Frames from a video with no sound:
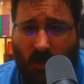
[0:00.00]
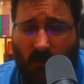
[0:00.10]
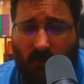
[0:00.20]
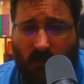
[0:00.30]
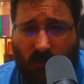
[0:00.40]

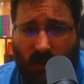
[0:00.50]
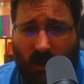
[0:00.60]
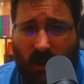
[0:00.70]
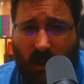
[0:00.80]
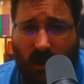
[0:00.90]
for
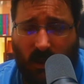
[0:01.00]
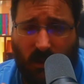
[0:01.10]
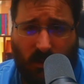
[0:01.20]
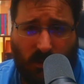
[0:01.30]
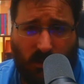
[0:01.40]
any
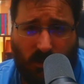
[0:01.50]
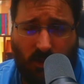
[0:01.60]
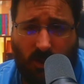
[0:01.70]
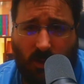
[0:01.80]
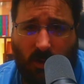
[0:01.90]

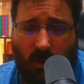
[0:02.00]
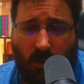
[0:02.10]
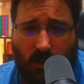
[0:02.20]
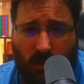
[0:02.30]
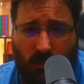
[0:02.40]
new
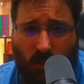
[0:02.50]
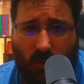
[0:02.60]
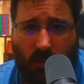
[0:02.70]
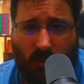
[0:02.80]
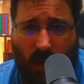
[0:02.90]
or small
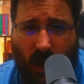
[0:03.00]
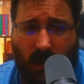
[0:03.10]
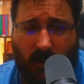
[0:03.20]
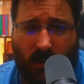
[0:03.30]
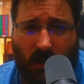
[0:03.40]

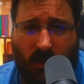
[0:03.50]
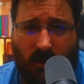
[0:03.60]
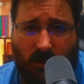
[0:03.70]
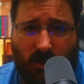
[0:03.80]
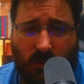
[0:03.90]
creator
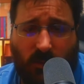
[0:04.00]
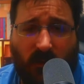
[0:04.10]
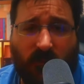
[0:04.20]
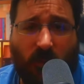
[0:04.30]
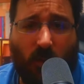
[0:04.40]
to be
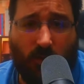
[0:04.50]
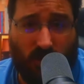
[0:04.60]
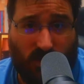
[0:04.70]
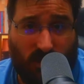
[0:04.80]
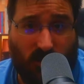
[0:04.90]

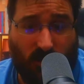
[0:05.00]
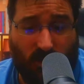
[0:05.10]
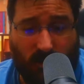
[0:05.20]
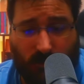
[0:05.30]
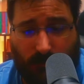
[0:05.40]
focusing
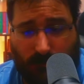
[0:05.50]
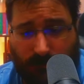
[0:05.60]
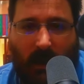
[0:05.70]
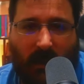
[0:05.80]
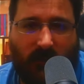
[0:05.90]
on.
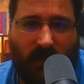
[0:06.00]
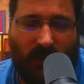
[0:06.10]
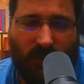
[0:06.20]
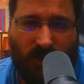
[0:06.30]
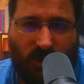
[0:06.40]
If you
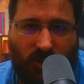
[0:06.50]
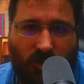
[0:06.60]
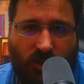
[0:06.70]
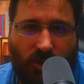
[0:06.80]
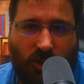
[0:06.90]
have a
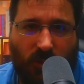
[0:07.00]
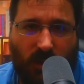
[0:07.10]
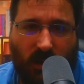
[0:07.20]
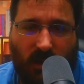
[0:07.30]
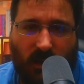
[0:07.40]
huge
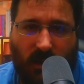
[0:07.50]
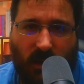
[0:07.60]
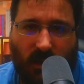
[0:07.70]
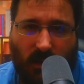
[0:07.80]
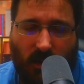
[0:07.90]

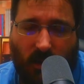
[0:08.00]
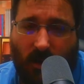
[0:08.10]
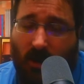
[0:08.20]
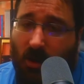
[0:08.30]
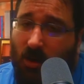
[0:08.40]
community,
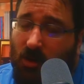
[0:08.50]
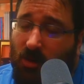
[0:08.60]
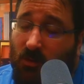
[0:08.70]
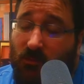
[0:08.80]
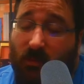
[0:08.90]

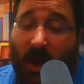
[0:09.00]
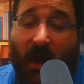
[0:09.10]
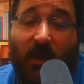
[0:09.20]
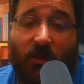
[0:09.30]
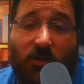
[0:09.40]
you
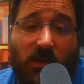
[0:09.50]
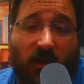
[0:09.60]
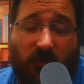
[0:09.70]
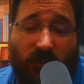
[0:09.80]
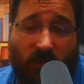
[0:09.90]
may lose a
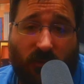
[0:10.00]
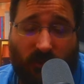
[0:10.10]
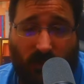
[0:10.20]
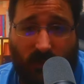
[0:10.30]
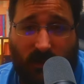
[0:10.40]
few
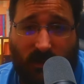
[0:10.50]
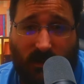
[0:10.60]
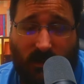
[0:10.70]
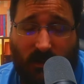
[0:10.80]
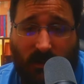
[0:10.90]

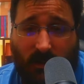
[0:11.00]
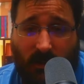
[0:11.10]
viewers,